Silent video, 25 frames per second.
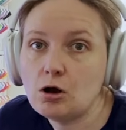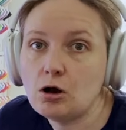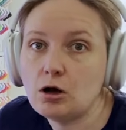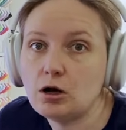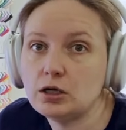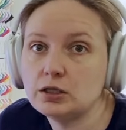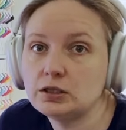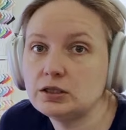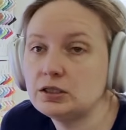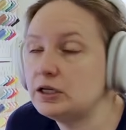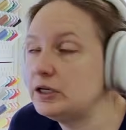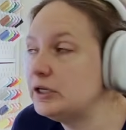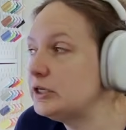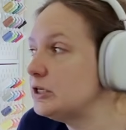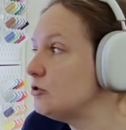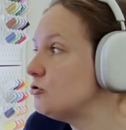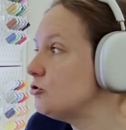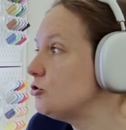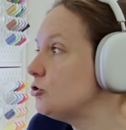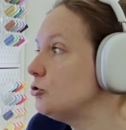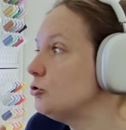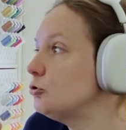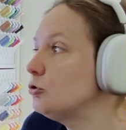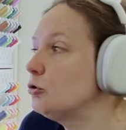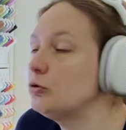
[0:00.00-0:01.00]
online
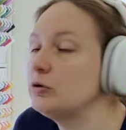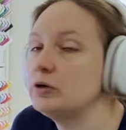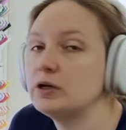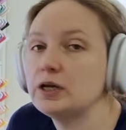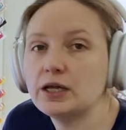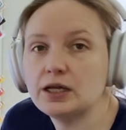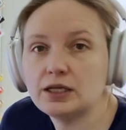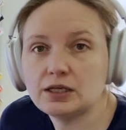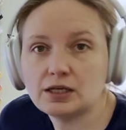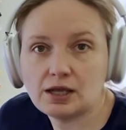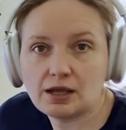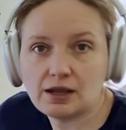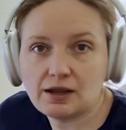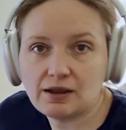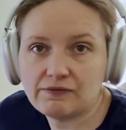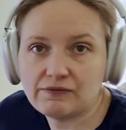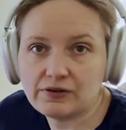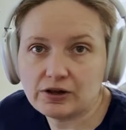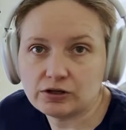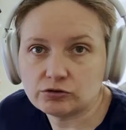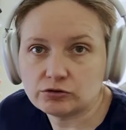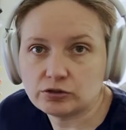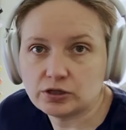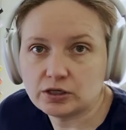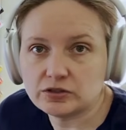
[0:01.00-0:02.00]
to create a
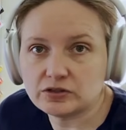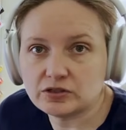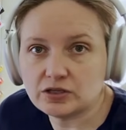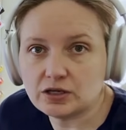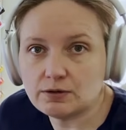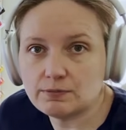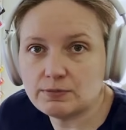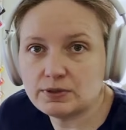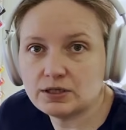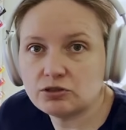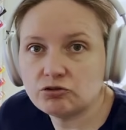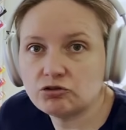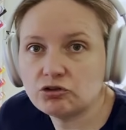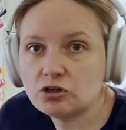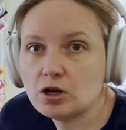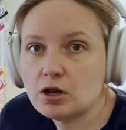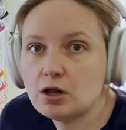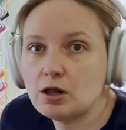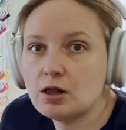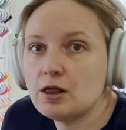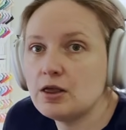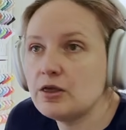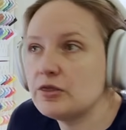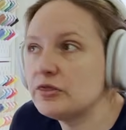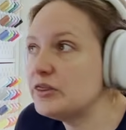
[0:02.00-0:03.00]
vectorized image.
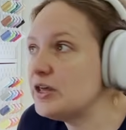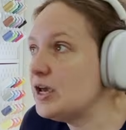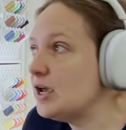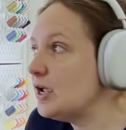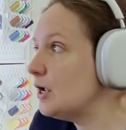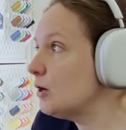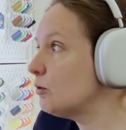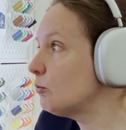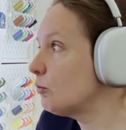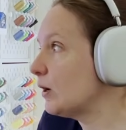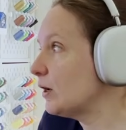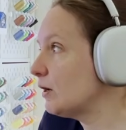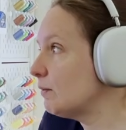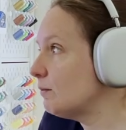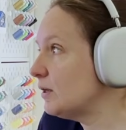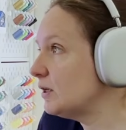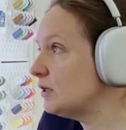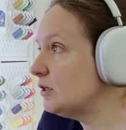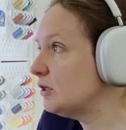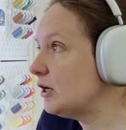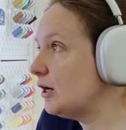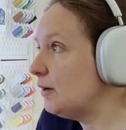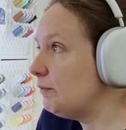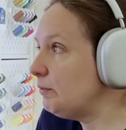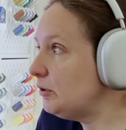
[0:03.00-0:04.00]
They recommend
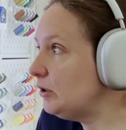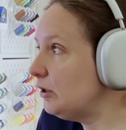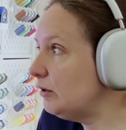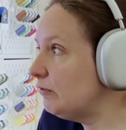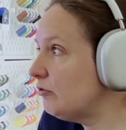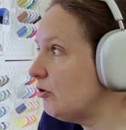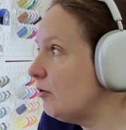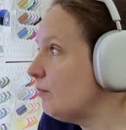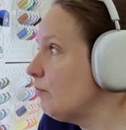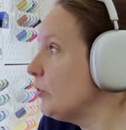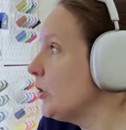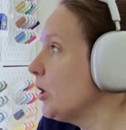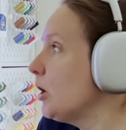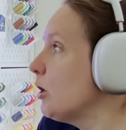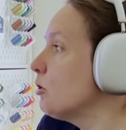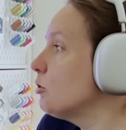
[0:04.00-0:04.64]
a couple of them.